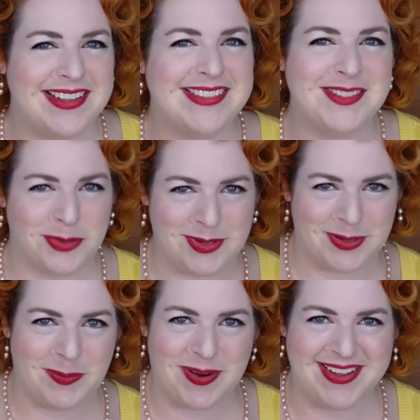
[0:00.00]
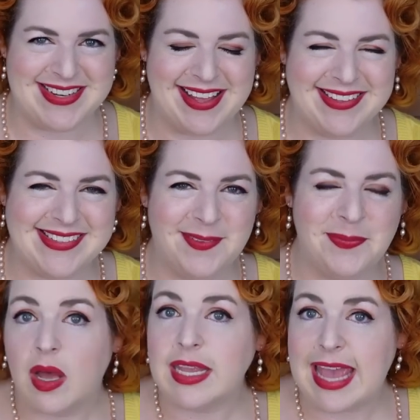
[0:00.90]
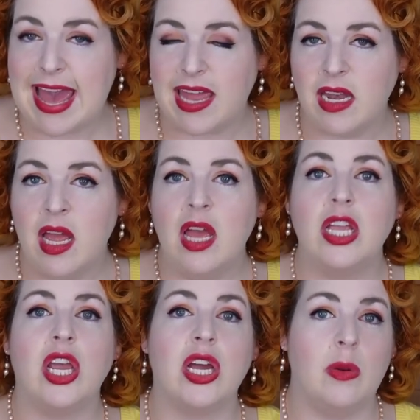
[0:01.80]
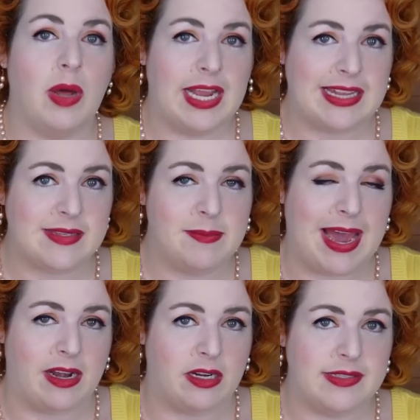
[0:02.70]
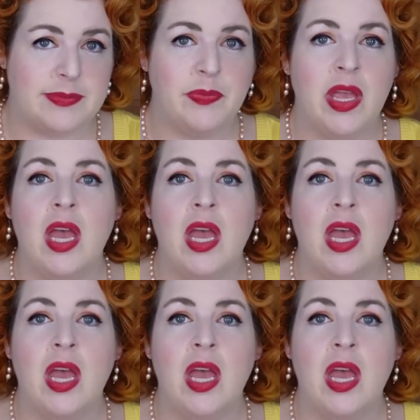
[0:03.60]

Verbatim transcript: historical projects. Again, you're gonna wanna get some patterns.